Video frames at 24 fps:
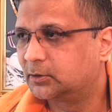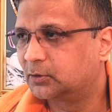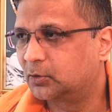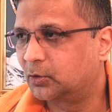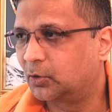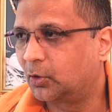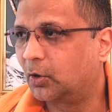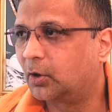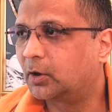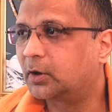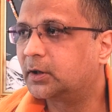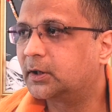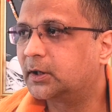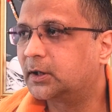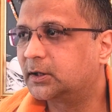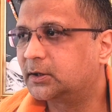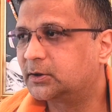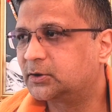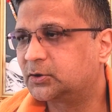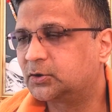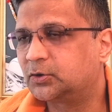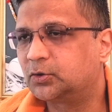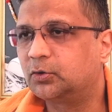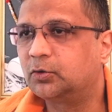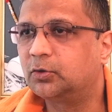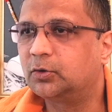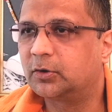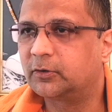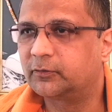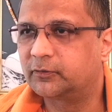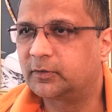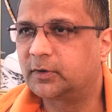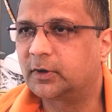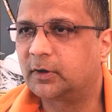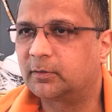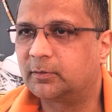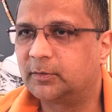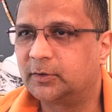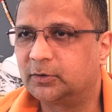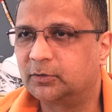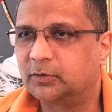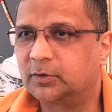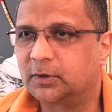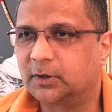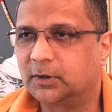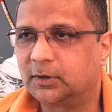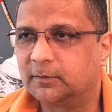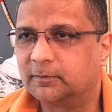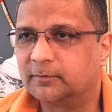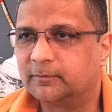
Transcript: cornerstone of Karma Yoga.